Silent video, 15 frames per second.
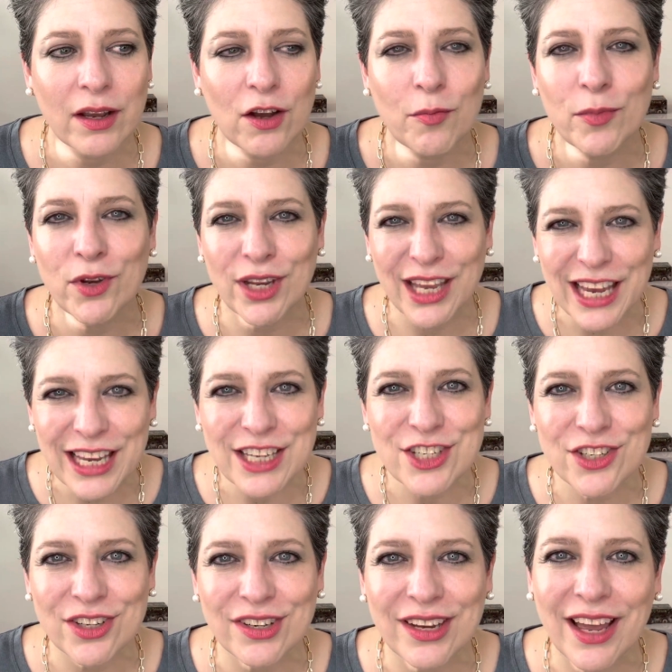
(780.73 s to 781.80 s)

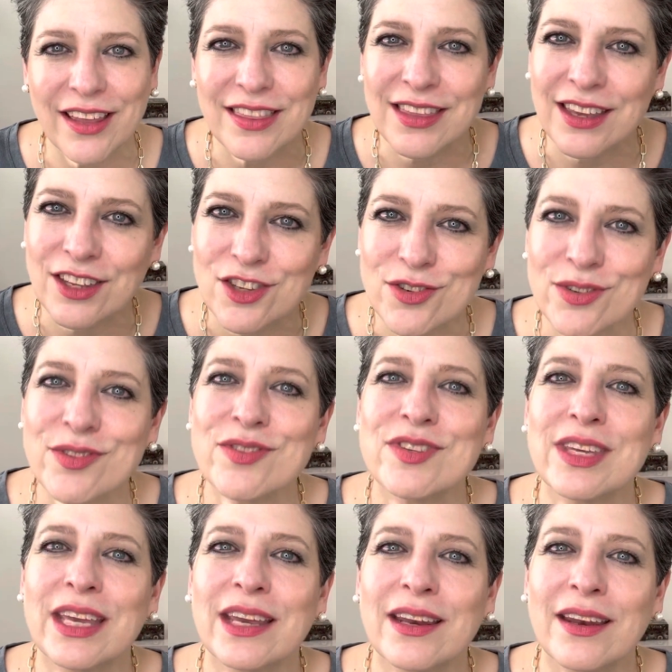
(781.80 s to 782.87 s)
communication, I think,
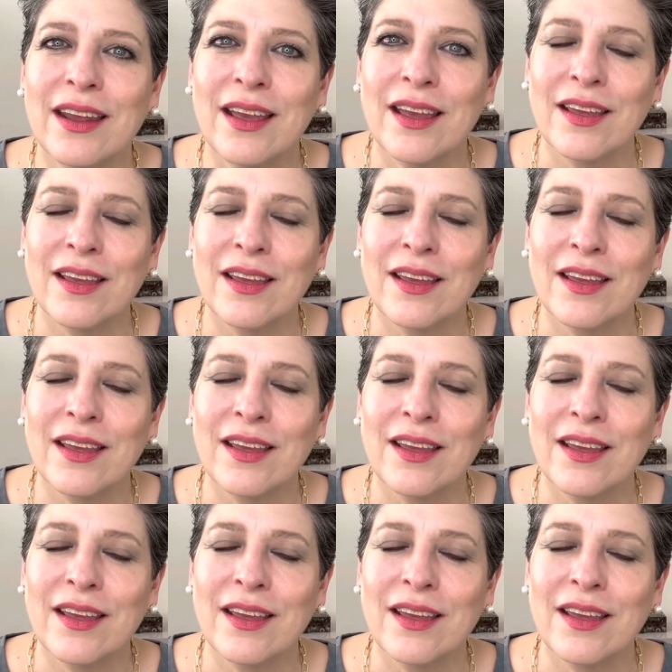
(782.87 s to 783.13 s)
tunes in.